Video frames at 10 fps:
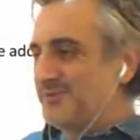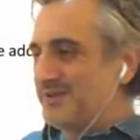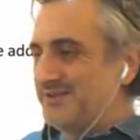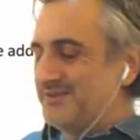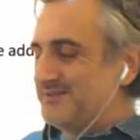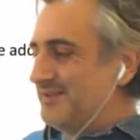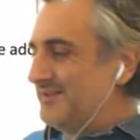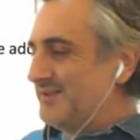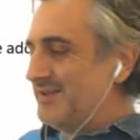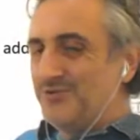So
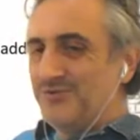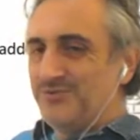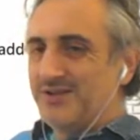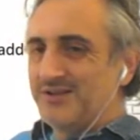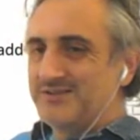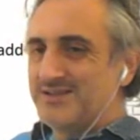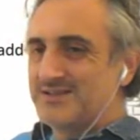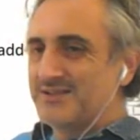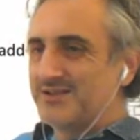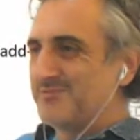till now we are
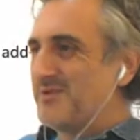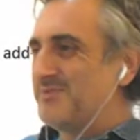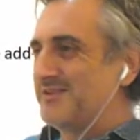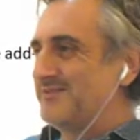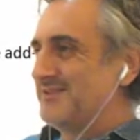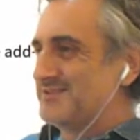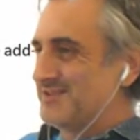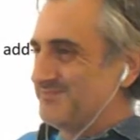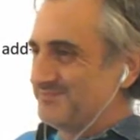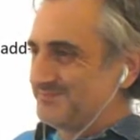just remembering
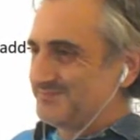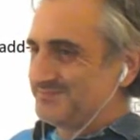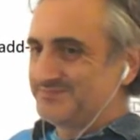THESE.